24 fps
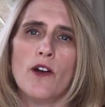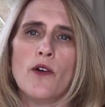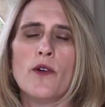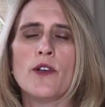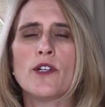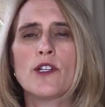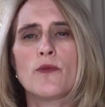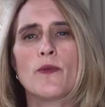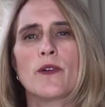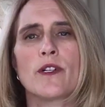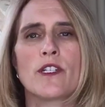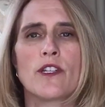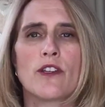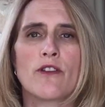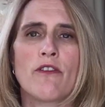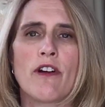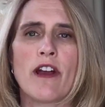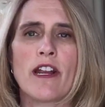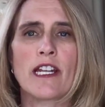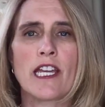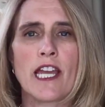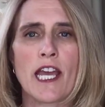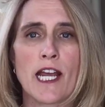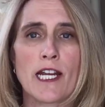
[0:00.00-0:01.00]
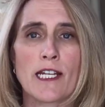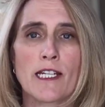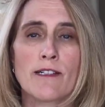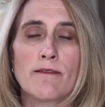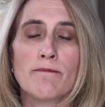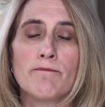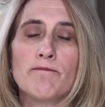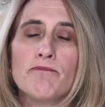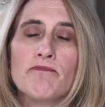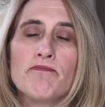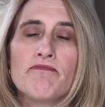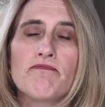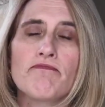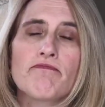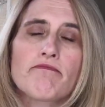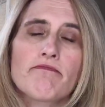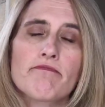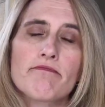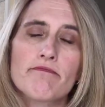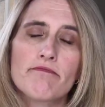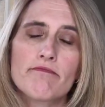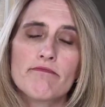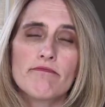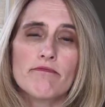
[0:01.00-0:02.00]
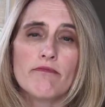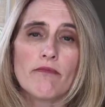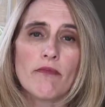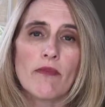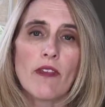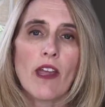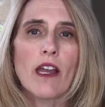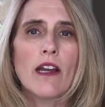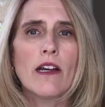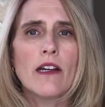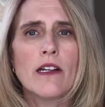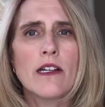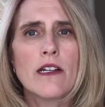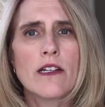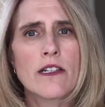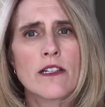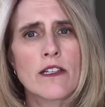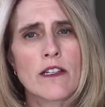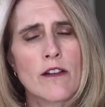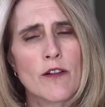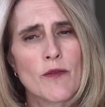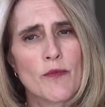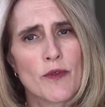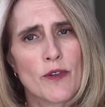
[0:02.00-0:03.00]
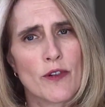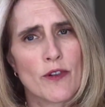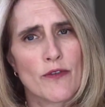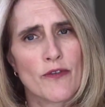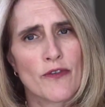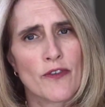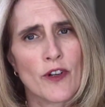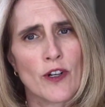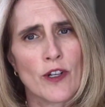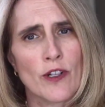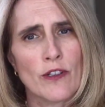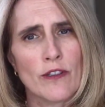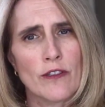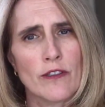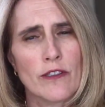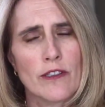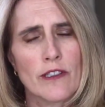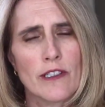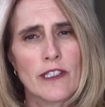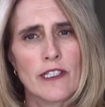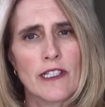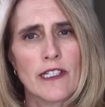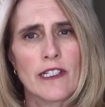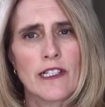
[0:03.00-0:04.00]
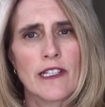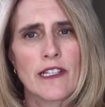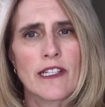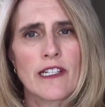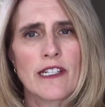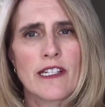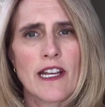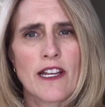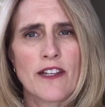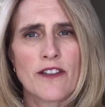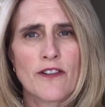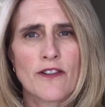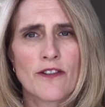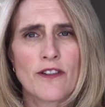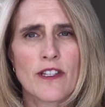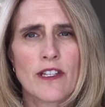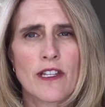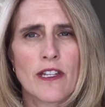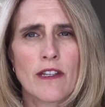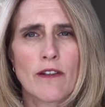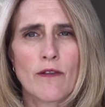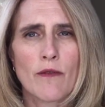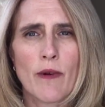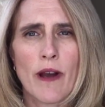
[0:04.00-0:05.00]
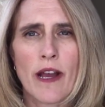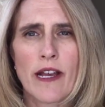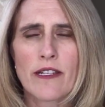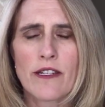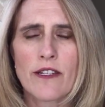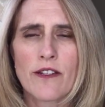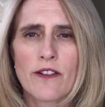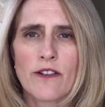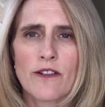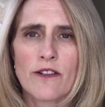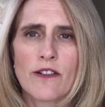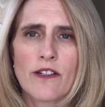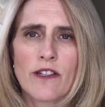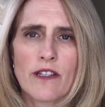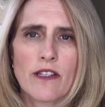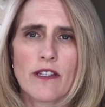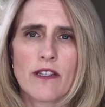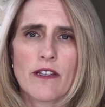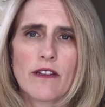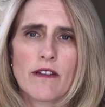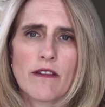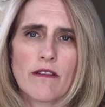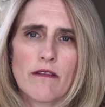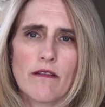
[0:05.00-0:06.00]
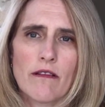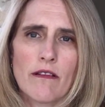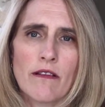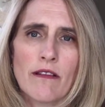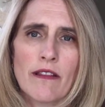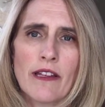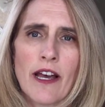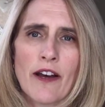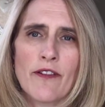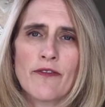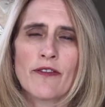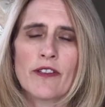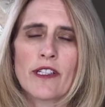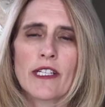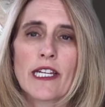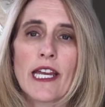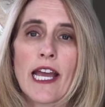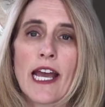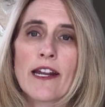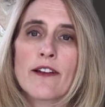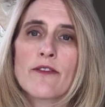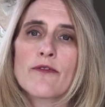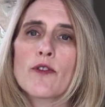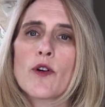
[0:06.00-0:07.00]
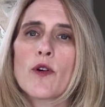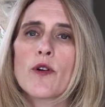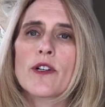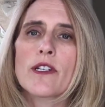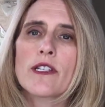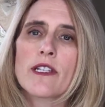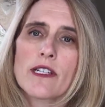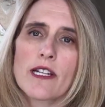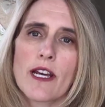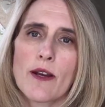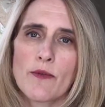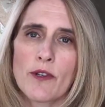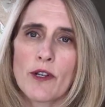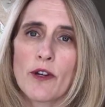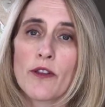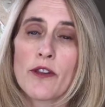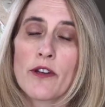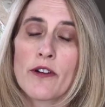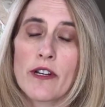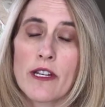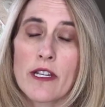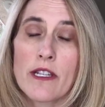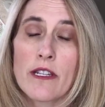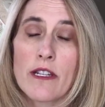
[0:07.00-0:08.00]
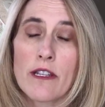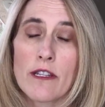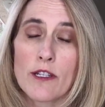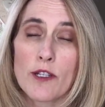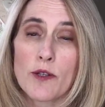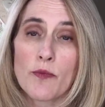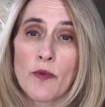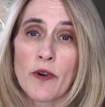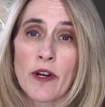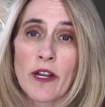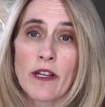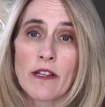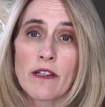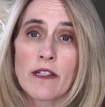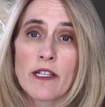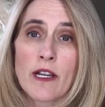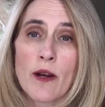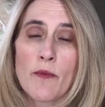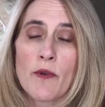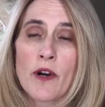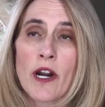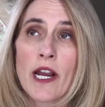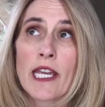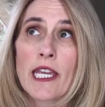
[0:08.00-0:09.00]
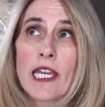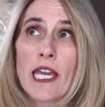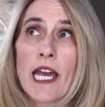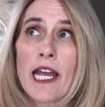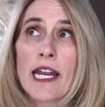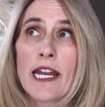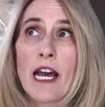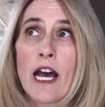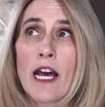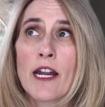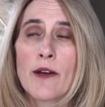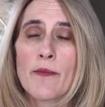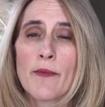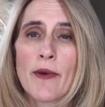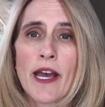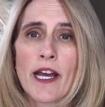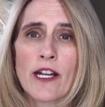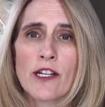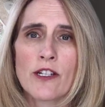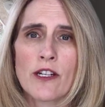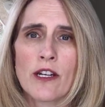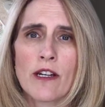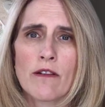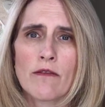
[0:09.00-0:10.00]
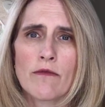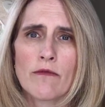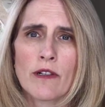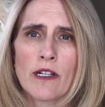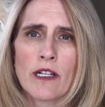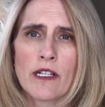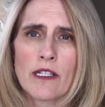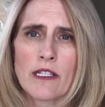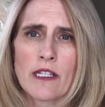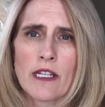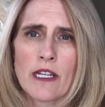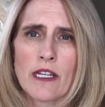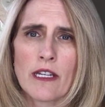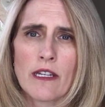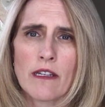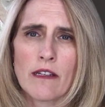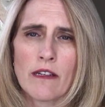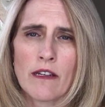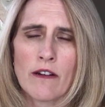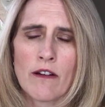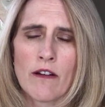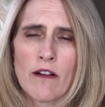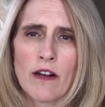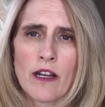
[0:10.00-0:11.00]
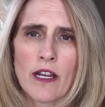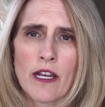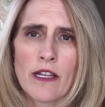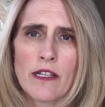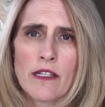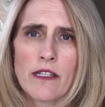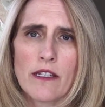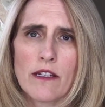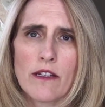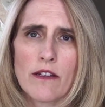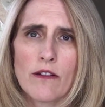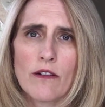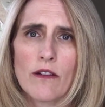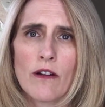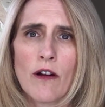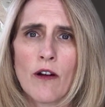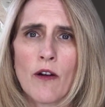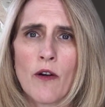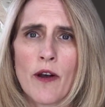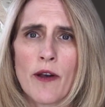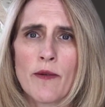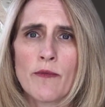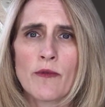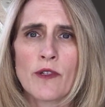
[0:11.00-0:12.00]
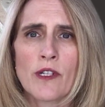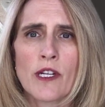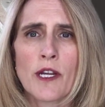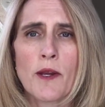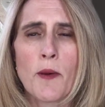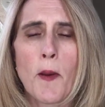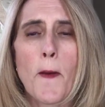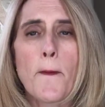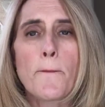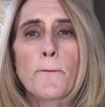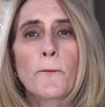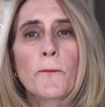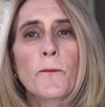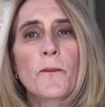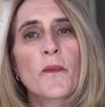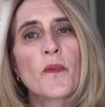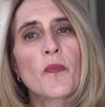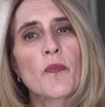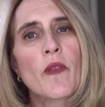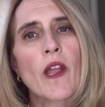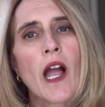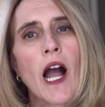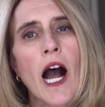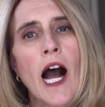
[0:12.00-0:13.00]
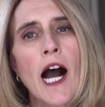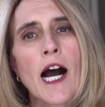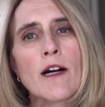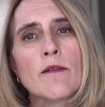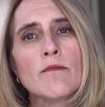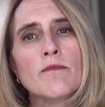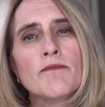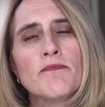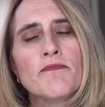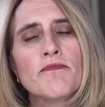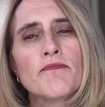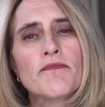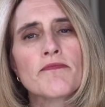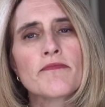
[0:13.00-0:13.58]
We just went to the Grand Canyon. So beautiful. The deserts in the West are just lovely. And of course the time to go there is in the spring. Summer, I cannot imagine what it's like in August. OMG. And